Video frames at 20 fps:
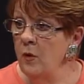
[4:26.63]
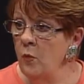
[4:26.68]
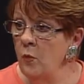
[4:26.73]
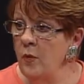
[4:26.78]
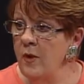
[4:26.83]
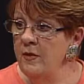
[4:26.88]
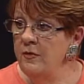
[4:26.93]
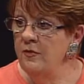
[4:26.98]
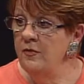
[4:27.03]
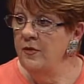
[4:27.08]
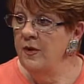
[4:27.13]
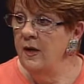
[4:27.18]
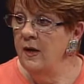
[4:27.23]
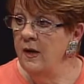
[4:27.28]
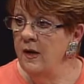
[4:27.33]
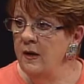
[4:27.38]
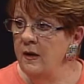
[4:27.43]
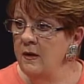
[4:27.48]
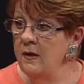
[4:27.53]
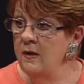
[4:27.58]
with,
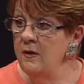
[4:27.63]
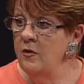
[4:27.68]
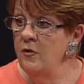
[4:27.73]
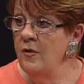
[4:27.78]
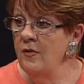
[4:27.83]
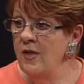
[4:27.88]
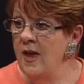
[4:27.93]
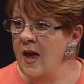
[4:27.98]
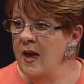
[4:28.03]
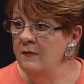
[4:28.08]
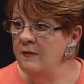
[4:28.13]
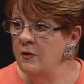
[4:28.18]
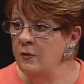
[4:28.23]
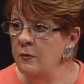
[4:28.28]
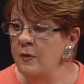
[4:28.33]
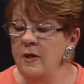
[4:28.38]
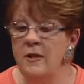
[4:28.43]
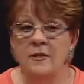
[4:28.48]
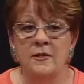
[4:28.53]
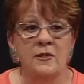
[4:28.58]
uh, you know, the
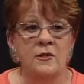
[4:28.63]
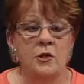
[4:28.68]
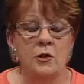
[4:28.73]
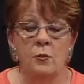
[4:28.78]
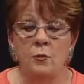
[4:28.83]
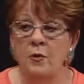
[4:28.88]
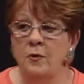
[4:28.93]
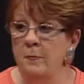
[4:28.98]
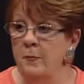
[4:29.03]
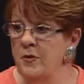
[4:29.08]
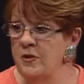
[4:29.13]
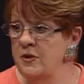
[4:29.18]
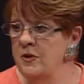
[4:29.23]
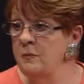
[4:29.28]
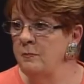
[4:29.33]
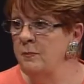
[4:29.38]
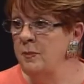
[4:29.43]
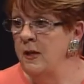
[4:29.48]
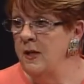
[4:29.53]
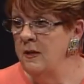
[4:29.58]
evergreens, you would have put
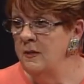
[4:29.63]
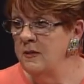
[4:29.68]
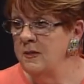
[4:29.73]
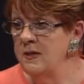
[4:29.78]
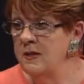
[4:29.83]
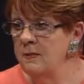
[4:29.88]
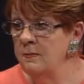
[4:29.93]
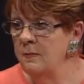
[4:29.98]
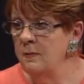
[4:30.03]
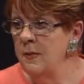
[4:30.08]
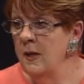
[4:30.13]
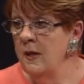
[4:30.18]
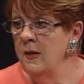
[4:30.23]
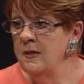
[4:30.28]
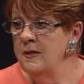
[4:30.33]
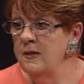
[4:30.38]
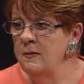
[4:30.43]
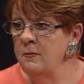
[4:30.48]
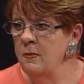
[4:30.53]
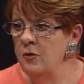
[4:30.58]
some peat and some,
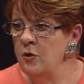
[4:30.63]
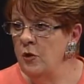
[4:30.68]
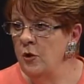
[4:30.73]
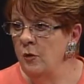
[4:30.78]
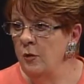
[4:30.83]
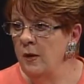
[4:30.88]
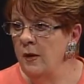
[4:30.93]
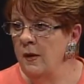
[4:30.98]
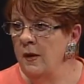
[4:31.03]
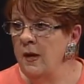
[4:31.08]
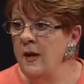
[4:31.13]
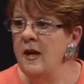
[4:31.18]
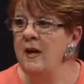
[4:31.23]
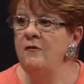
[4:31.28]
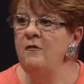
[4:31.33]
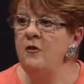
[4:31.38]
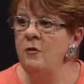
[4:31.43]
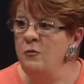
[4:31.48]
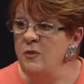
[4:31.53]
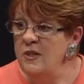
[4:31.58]
some manure.
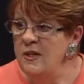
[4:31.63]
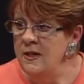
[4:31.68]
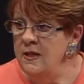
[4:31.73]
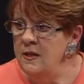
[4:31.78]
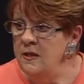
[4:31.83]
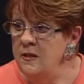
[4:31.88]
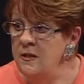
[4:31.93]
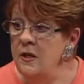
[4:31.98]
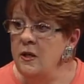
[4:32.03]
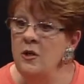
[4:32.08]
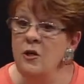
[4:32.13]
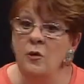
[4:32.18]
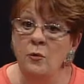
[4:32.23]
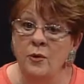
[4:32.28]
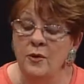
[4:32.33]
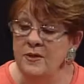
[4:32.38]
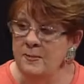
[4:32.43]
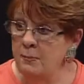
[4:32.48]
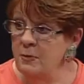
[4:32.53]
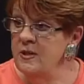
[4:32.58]
If you didn't, you
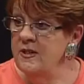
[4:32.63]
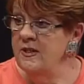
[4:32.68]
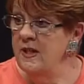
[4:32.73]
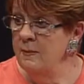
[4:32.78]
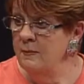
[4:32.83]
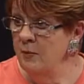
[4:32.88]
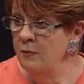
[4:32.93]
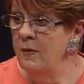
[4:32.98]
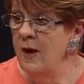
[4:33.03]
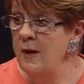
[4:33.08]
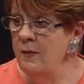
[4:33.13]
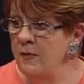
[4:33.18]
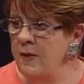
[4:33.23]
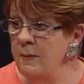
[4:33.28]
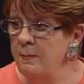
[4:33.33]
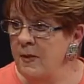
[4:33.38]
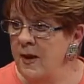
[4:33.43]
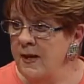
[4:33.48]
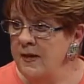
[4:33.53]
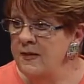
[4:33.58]
can put some around
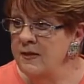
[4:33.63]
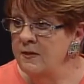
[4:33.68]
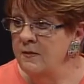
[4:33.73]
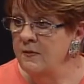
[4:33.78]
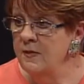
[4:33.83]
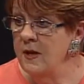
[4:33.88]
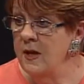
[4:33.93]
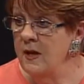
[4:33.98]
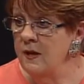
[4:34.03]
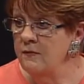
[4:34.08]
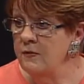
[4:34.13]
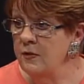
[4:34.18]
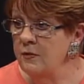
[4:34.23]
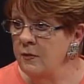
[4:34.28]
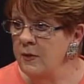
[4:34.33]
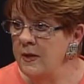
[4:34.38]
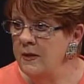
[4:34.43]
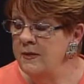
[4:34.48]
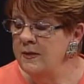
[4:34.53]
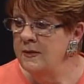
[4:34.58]
the base of the
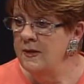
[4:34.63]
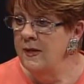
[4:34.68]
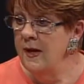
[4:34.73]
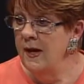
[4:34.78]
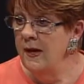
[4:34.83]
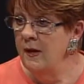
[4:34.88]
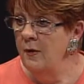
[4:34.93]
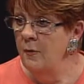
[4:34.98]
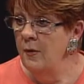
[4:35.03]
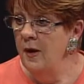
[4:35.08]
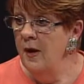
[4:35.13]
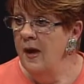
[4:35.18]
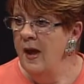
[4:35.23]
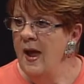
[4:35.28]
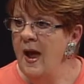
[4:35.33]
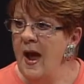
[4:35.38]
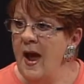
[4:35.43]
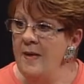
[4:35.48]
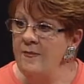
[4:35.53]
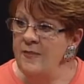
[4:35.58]
evergreens now,
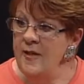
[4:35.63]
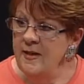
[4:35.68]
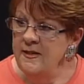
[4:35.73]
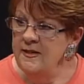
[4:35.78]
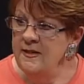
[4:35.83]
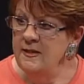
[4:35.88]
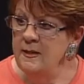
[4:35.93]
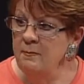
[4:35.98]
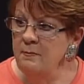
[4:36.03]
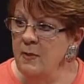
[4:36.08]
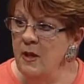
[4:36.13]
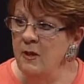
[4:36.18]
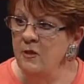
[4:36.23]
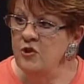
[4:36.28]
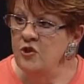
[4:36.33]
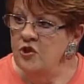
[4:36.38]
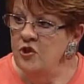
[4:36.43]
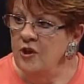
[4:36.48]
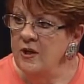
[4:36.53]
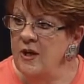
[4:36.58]
and then some
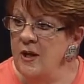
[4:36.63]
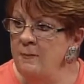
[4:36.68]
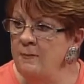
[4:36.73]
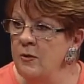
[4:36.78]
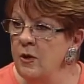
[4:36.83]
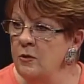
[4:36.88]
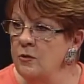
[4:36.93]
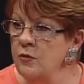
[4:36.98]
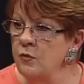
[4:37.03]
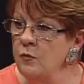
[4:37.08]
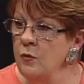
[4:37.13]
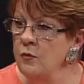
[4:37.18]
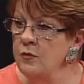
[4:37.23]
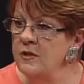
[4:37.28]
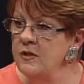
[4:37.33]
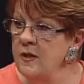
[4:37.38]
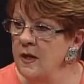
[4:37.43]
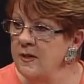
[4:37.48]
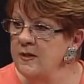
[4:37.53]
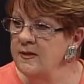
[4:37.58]
mulch to keep those
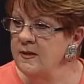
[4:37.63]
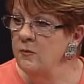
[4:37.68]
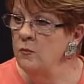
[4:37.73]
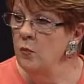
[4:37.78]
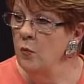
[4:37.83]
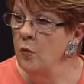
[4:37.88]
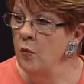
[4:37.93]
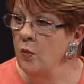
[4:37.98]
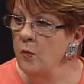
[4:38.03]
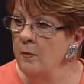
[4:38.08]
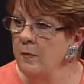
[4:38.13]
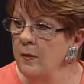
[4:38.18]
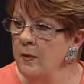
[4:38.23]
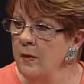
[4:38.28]
roots nice and warm.